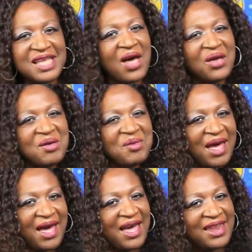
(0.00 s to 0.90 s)
talk
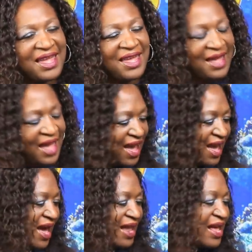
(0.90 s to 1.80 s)
about it.
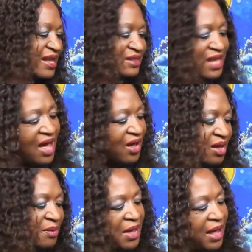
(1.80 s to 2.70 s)
Hey, let's talk
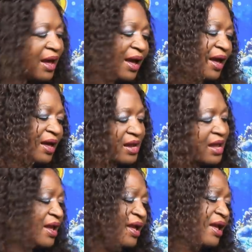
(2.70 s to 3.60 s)
about
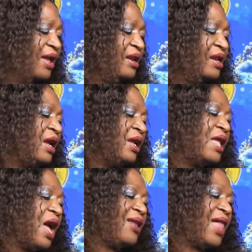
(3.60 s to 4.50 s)
it.
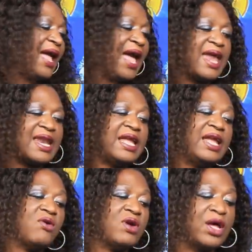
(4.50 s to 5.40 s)
Y'all, I got it.
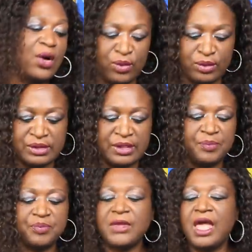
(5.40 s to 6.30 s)
Here it goes.
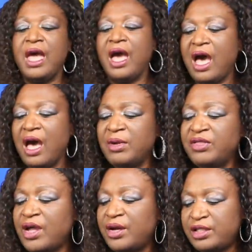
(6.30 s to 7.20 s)
I'm
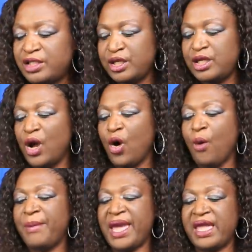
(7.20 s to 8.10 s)
a
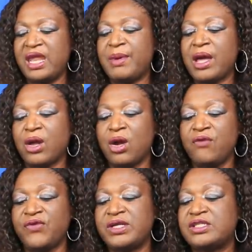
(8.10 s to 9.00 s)
32-year-old man and my
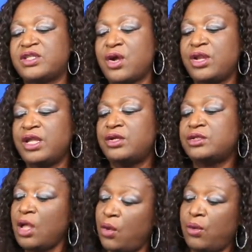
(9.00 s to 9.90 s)
girlfriend is 30
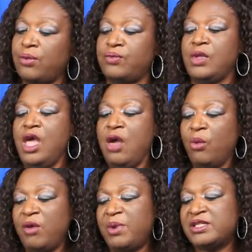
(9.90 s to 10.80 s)
years old.
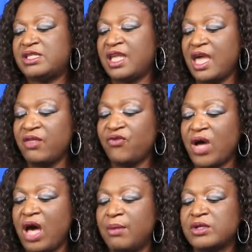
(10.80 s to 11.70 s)
We've been together for
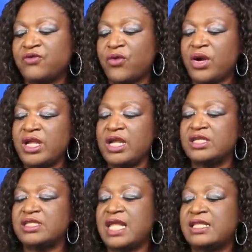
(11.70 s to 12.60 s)
almost 4
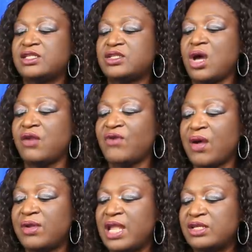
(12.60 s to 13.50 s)
years, and at the start of
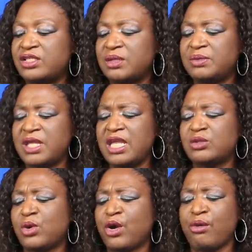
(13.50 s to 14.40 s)
our relationship,
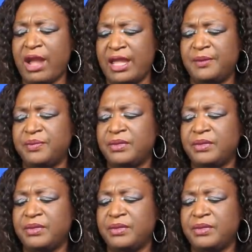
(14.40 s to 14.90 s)
things were great.